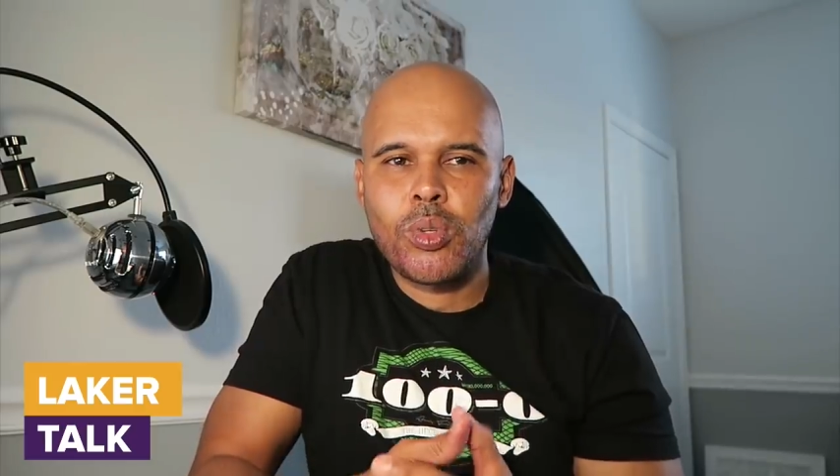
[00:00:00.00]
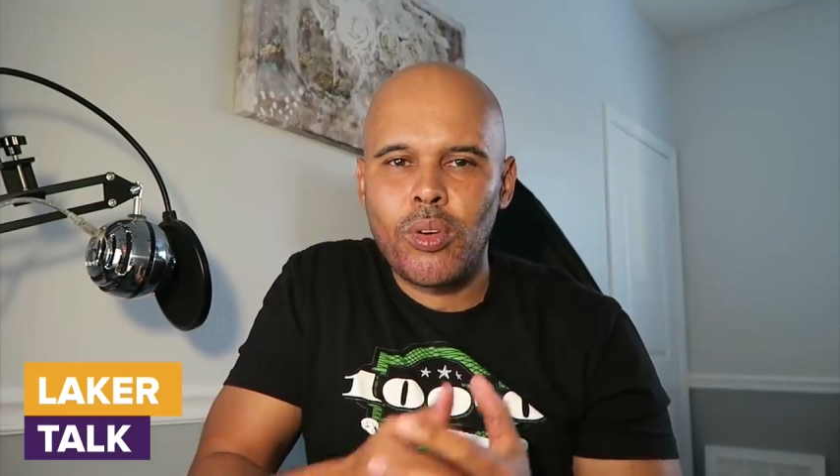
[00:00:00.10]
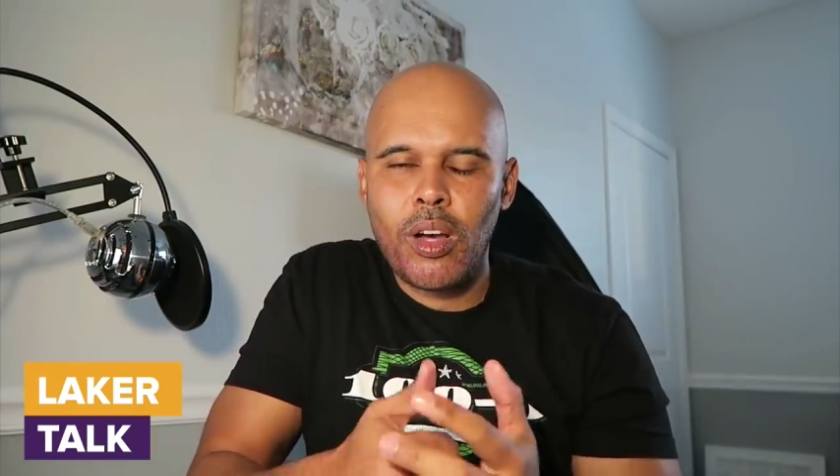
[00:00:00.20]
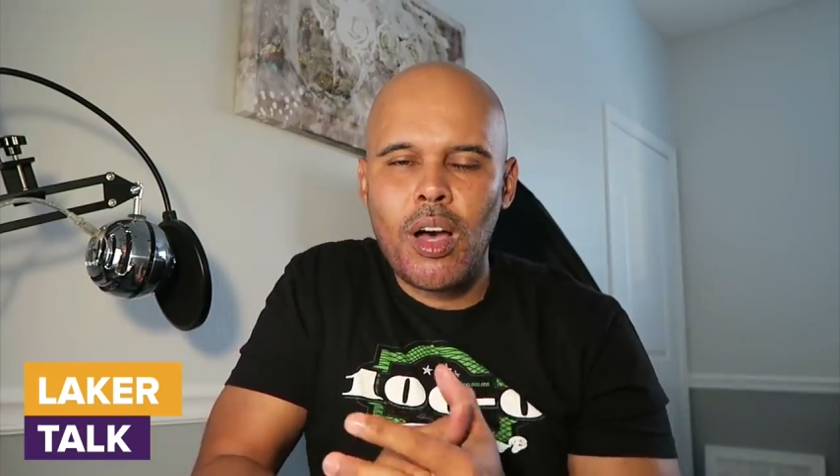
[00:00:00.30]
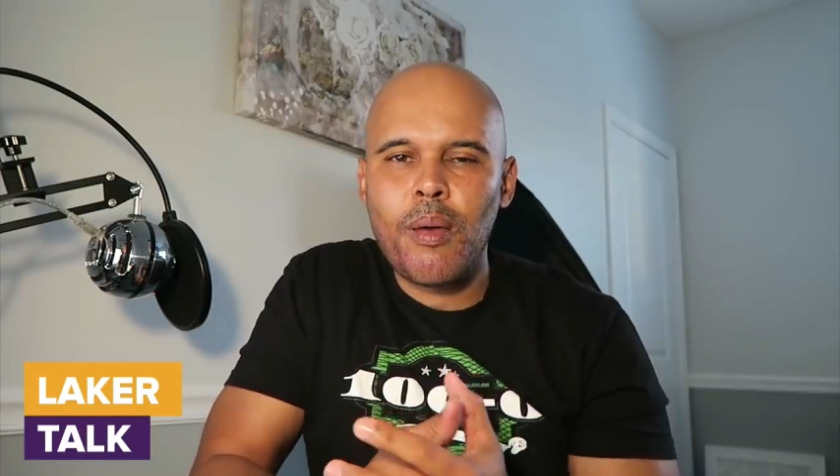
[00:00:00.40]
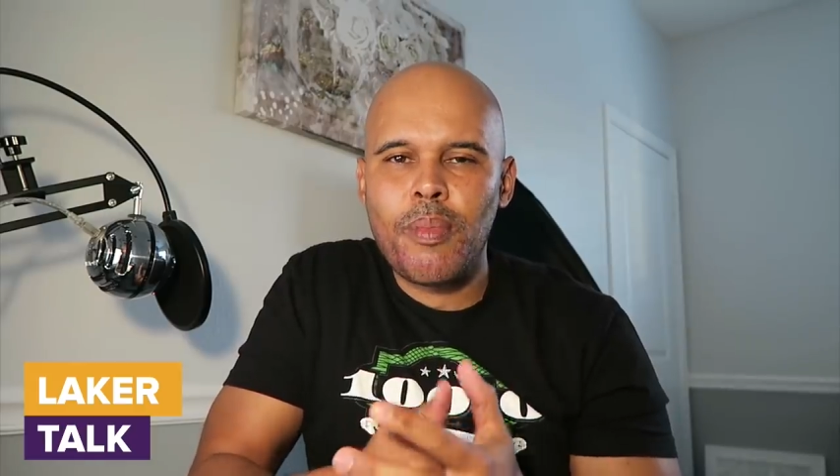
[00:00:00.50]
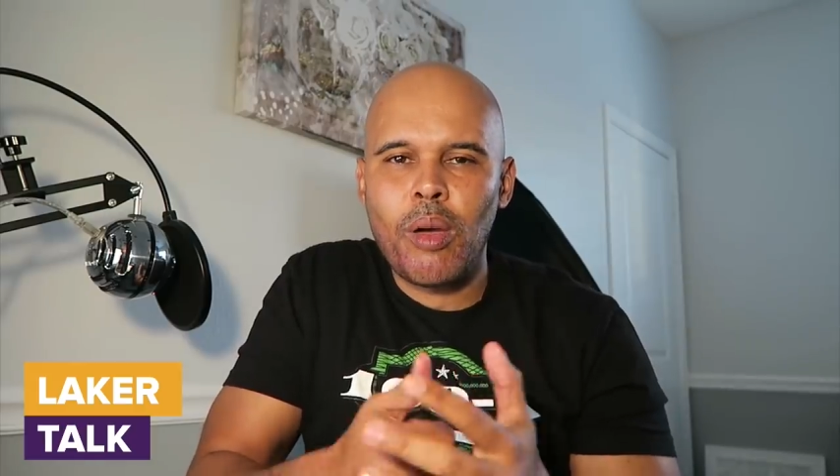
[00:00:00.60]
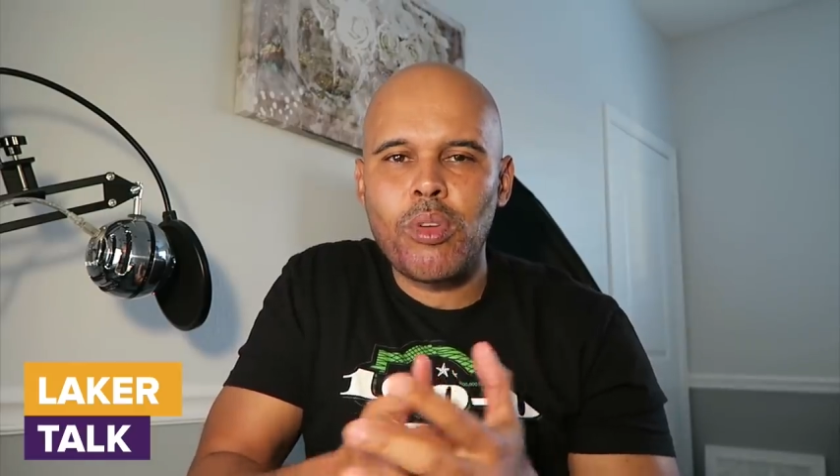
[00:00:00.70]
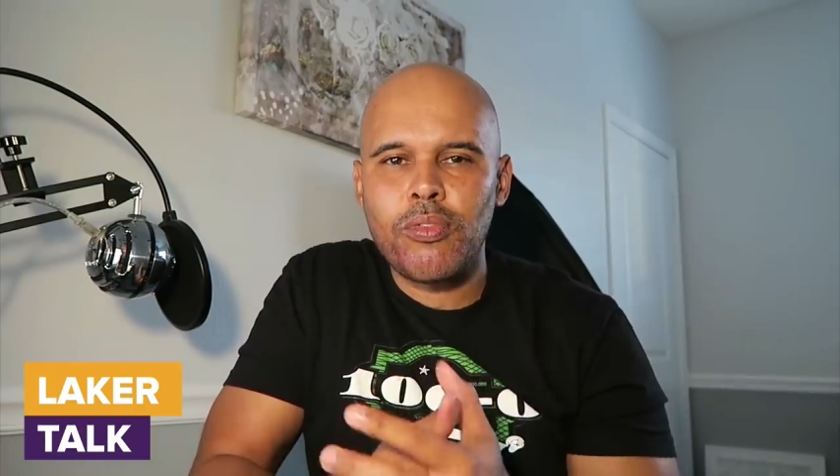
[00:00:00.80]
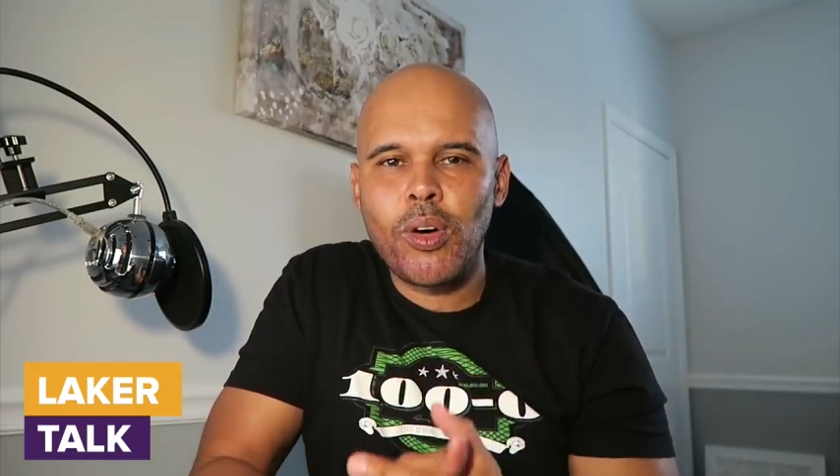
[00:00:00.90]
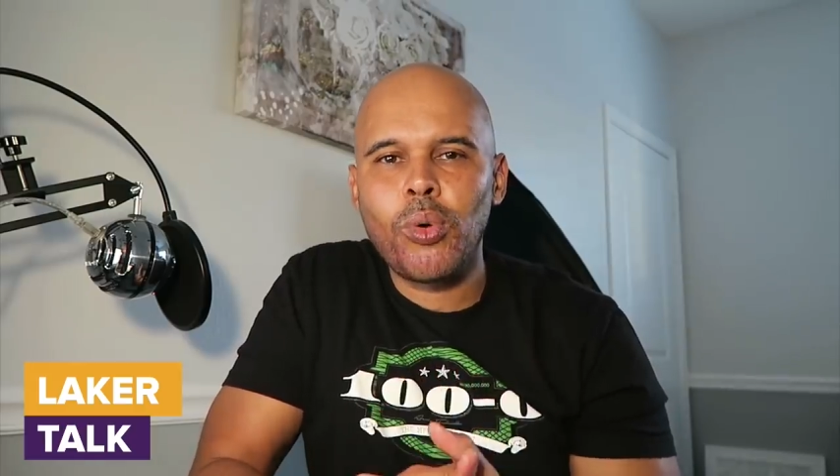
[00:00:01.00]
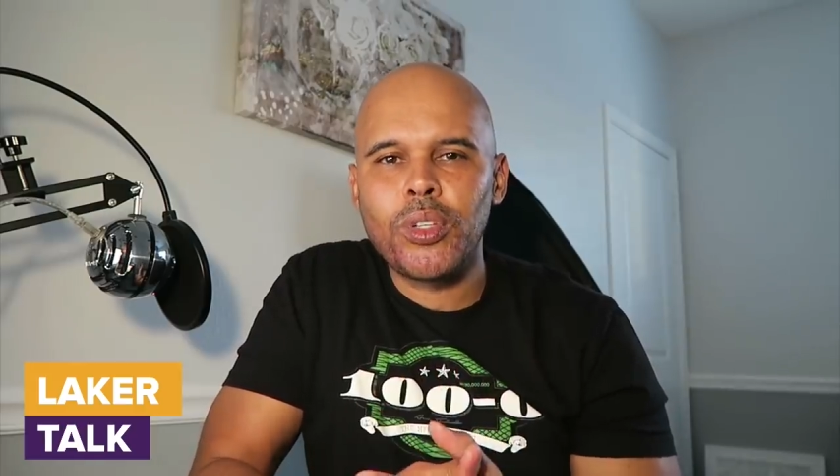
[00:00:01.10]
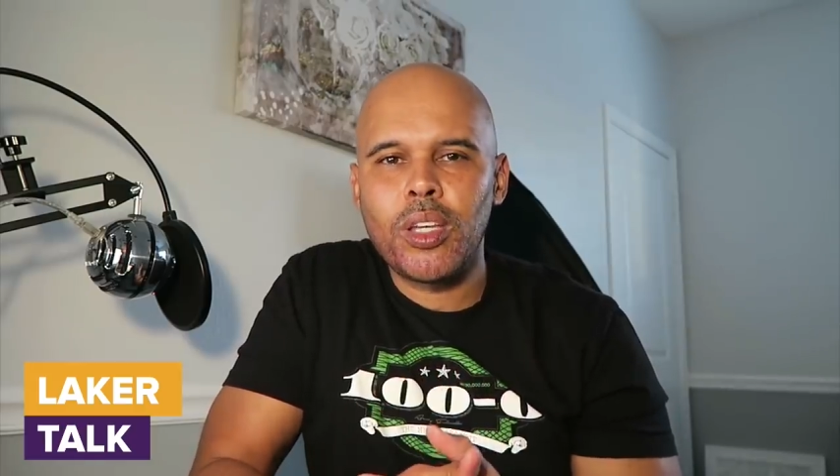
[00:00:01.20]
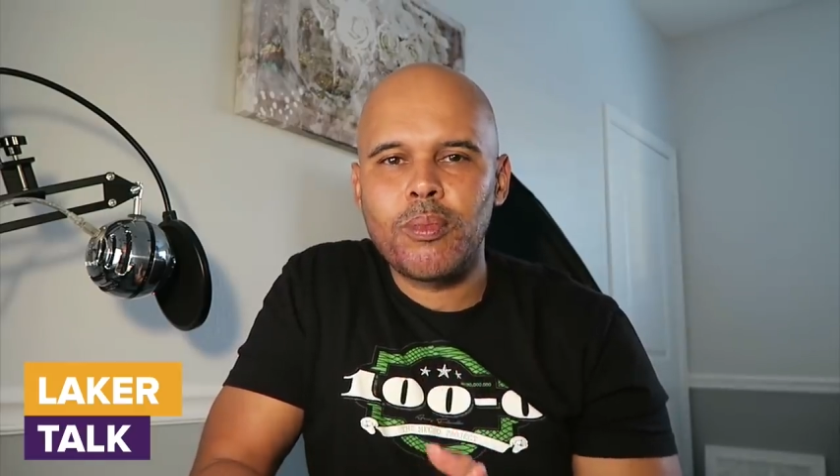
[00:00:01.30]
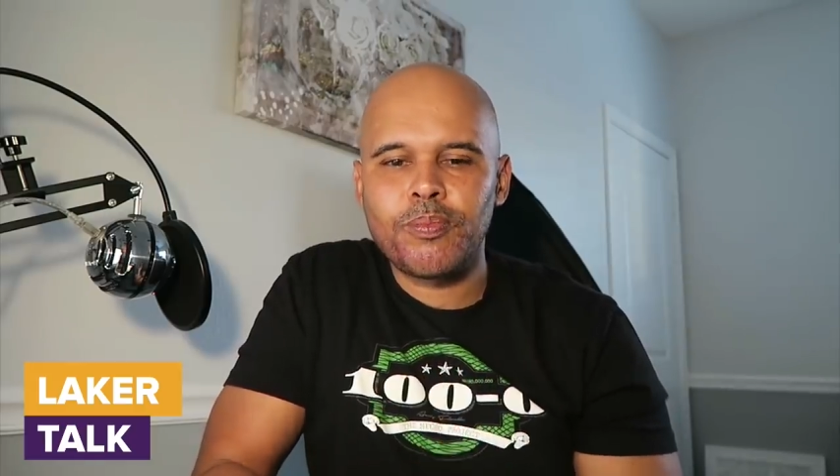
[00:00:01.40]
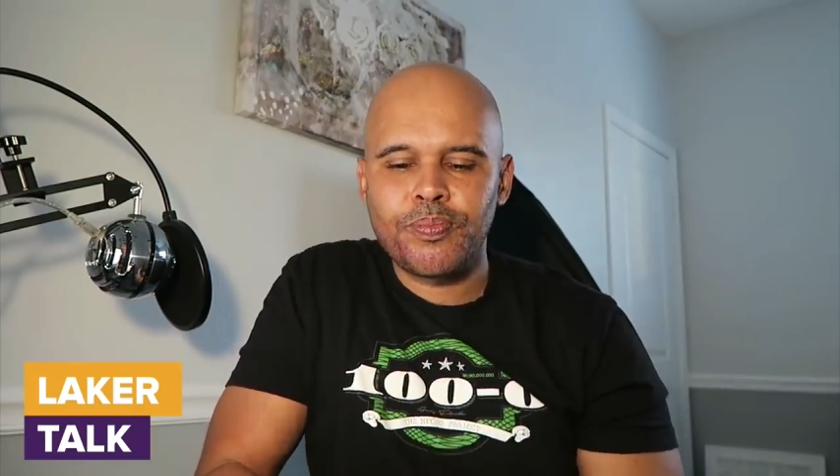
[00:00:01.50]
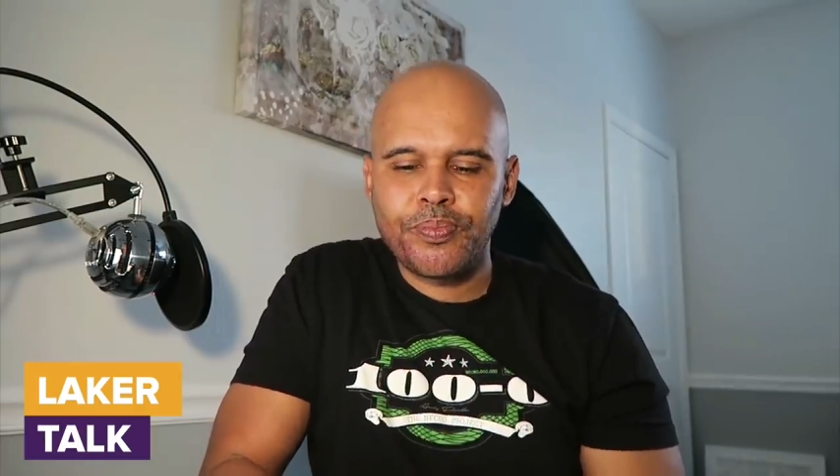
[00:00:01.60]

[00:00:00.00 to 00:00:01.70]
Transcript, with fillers: we were up and we folded.